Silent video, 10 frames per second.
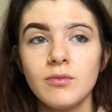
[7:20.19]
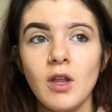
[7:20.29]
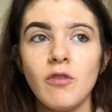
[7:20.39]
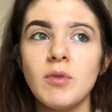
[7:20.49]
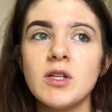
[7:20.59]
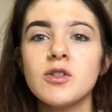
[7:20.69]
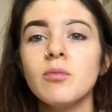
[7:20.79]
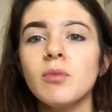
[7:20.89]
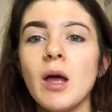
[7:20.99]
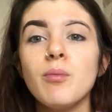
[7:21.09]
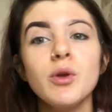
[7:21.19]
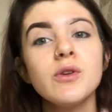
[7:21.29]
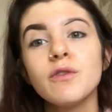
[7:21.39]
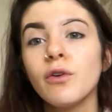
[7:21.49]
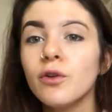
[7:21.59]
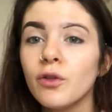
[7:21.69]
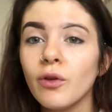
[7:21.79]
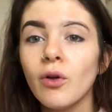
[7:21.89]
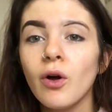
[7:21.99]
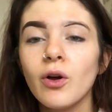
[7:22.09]
give me some like muse for another
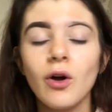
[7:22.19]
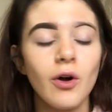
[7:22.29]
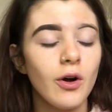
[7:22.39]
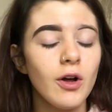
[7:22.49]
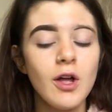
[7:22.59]
look, or